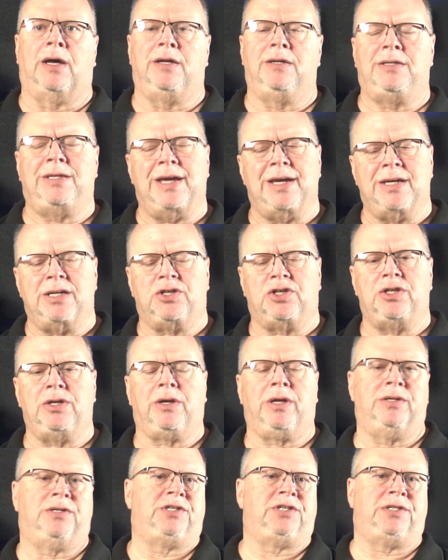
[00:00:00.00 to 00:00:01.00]
Yes, you
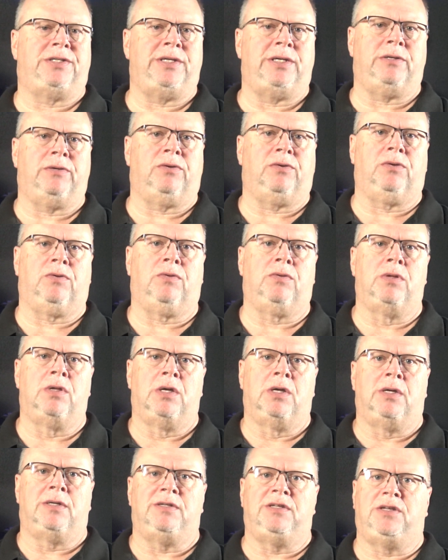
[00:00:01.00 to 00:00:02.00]
can still
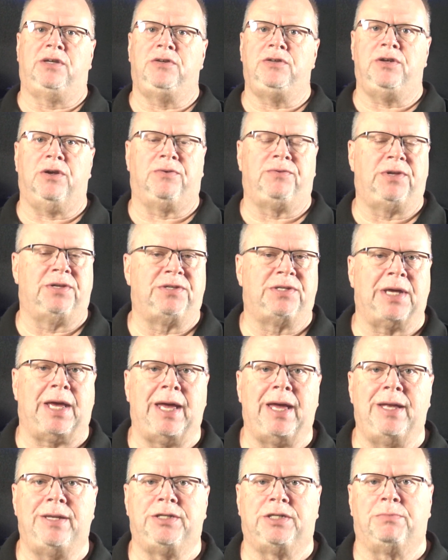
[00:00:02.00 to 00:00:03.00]
do your
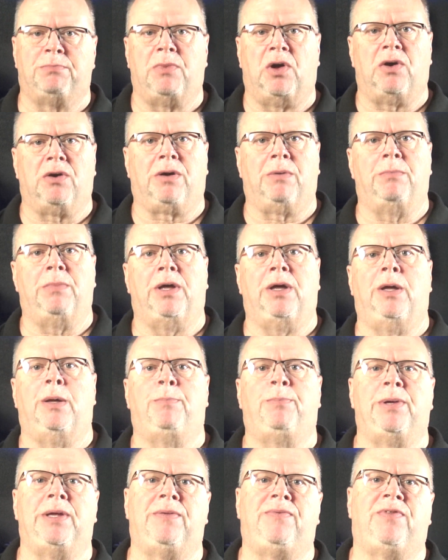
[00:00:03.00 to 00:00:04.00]
designs and mock them
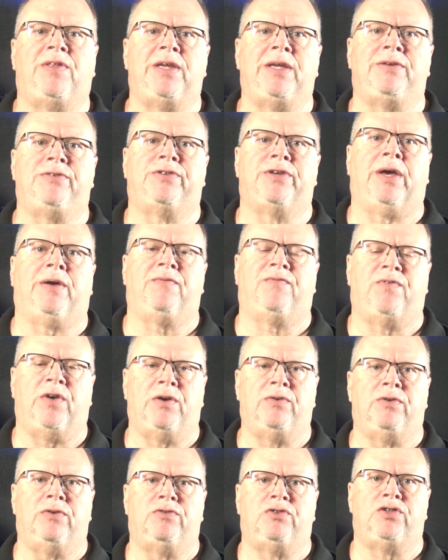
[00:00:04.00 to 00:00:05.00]
up in things like
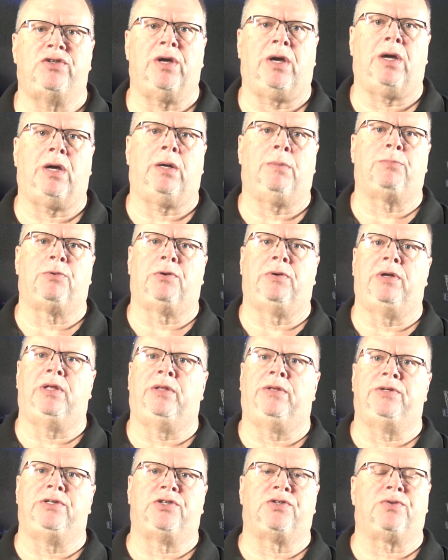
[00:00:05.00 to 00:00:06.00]
Photoshop or
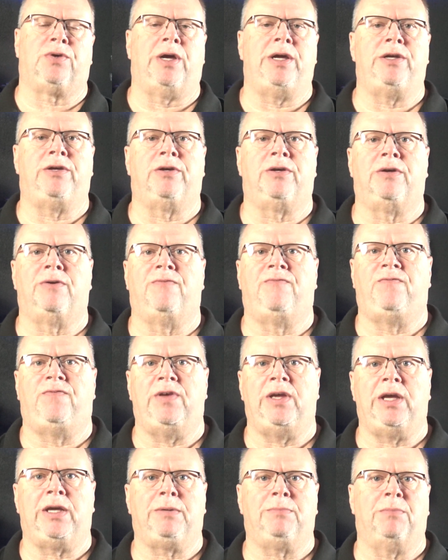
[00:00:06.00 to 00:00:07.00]
Illustrator,
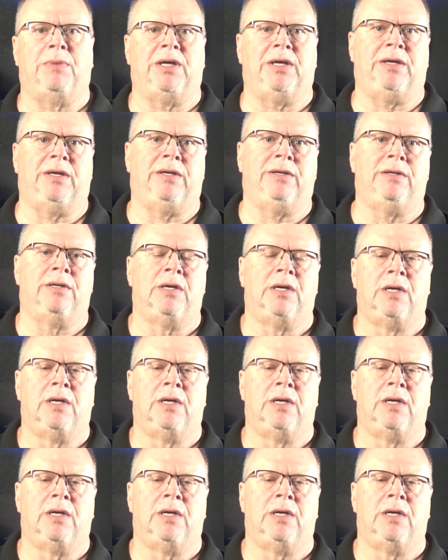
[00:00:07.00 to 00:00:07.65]
Figma.